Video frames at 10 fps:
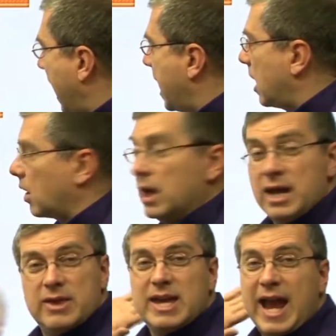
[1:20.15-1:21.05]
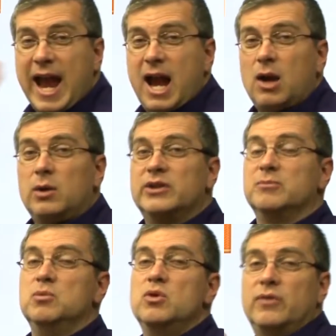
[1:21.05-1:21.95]
air. The air is
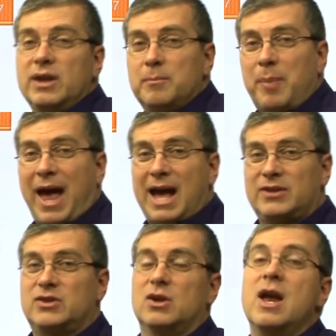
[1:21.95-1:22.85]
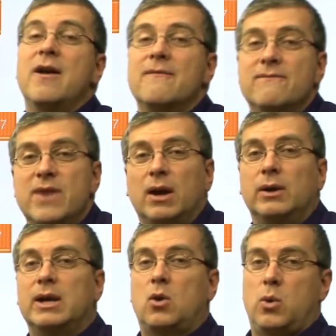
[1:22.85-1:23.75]
moving past her
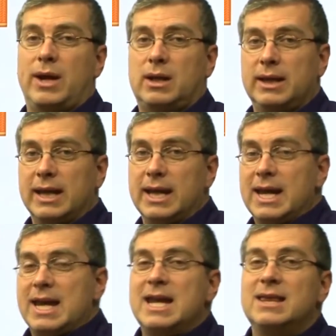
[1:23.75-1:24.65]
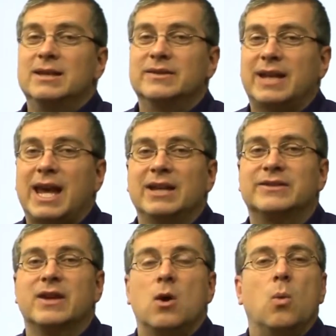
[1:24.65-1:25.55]
very quickly. In this
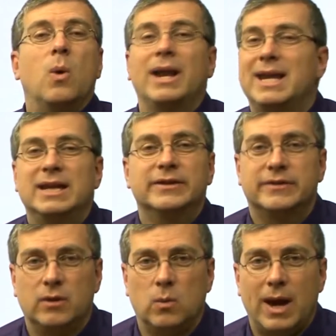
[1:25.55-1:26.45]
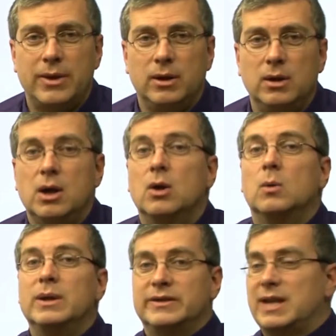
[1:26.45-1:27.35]
case, what is the weather?
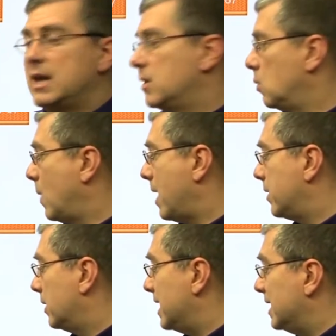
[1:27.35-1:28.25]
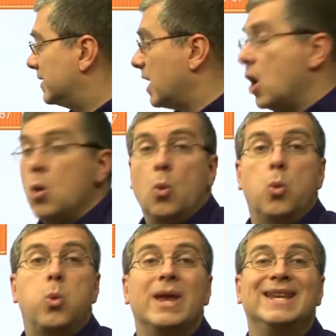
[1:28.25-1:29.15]
We say the weather is
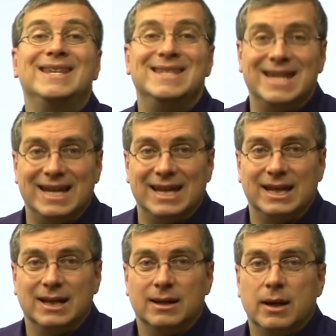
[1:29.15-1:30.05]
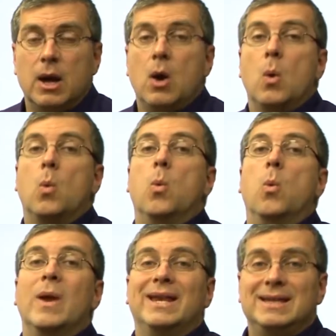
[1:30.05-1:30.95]
windy.
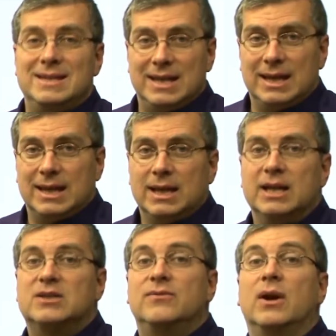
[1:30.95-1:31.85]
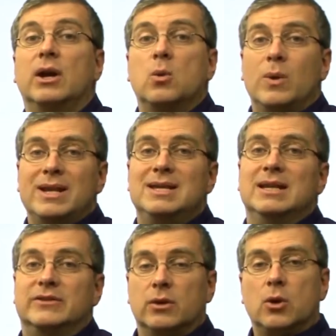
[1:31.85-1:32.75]
Windy. It's very
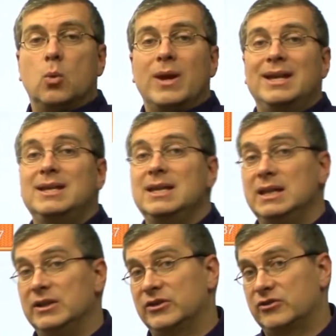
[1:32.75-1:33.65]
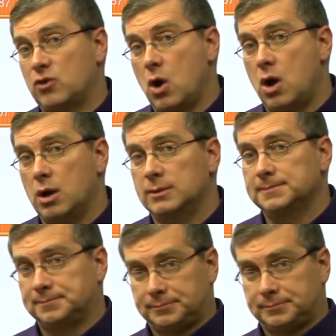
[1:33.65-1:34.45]
windy. So the wind is strong.